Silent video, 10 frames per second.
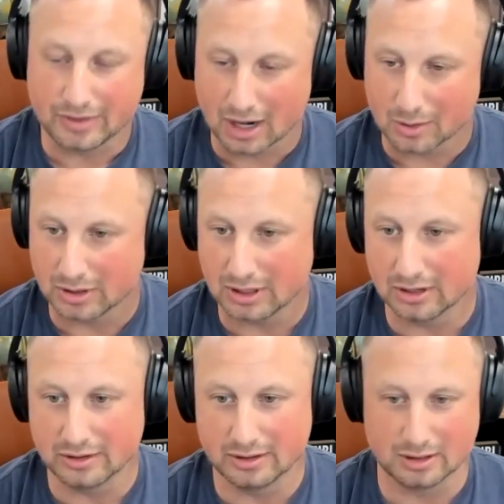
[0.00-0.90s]
thyroid
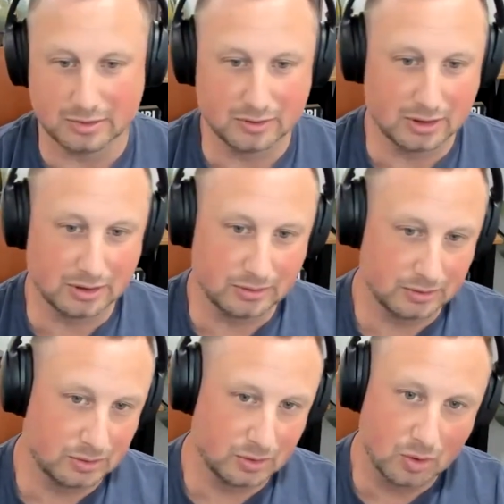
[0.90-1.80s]
health. It could be around
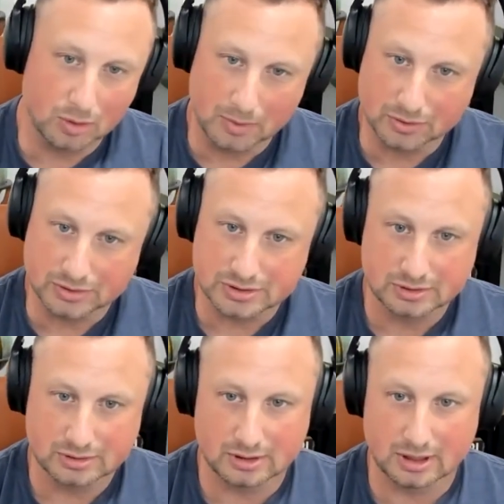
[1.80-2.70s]

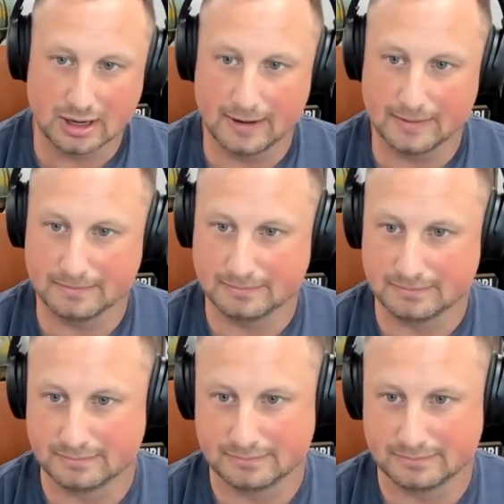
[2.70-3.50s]
hormones. But